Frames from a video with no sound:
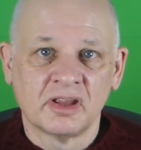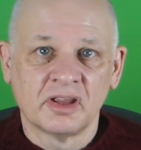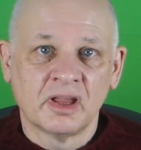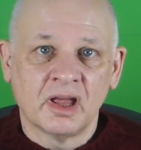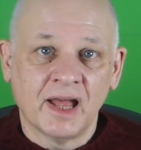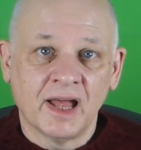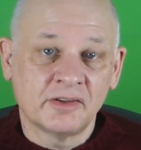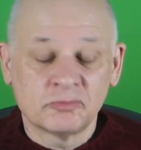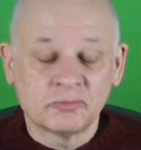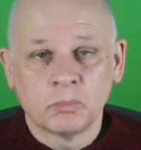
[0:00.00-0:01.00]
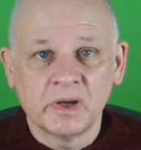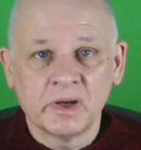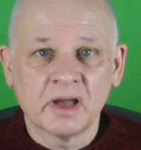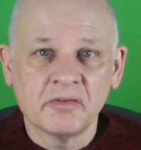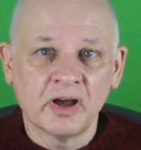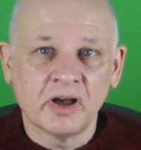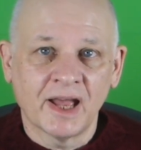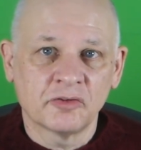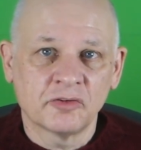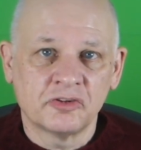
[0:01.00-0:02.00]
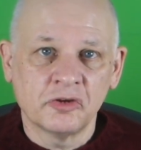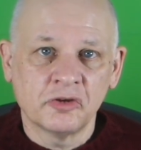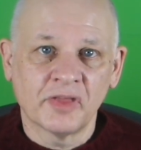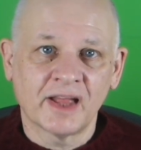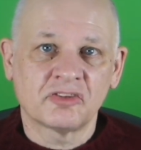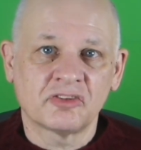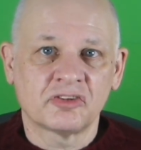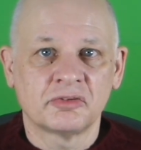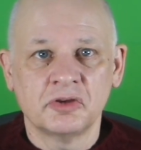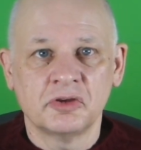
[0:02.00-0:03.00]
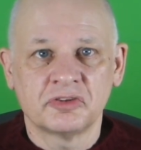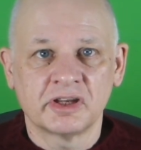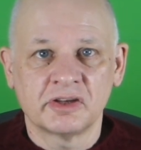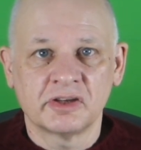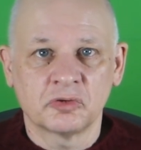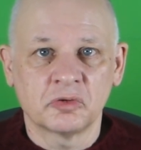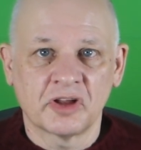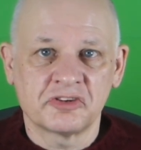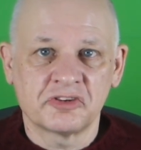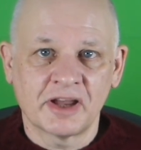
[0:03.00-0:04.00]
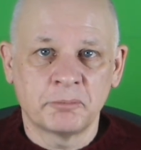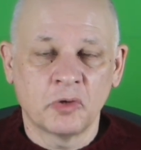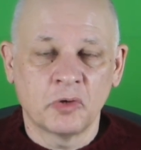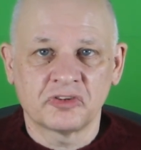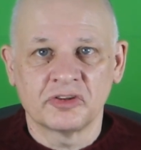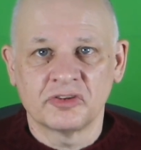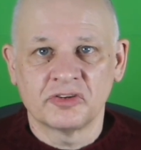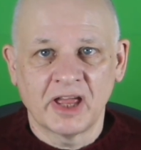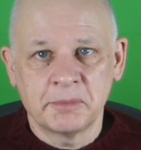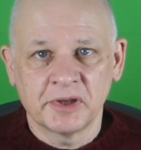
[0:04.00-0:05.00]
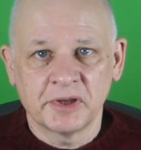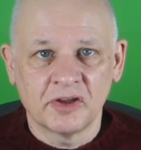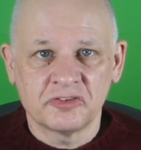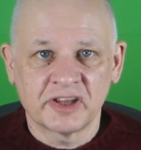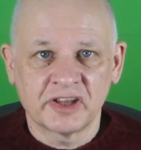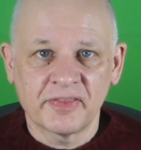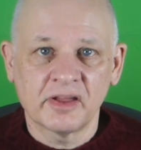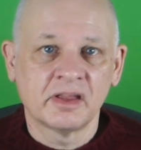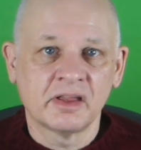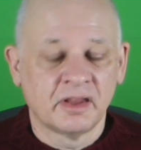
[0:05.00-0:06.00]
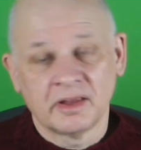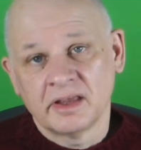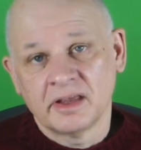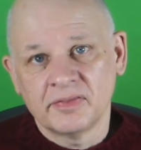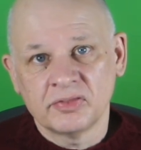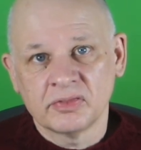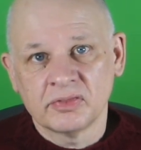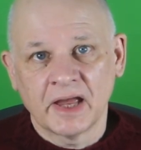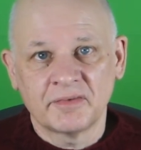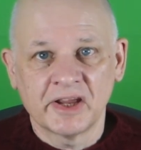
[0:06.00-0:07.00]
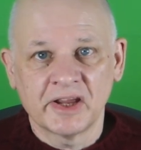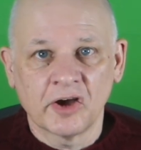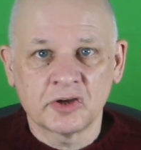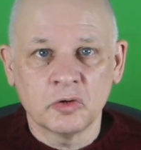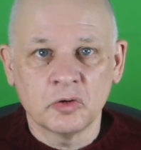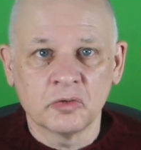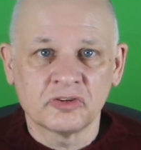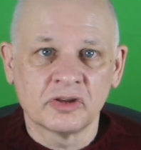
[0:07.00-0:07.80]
and we cover how to do that using tools like chatbots and APIs together in our AI course.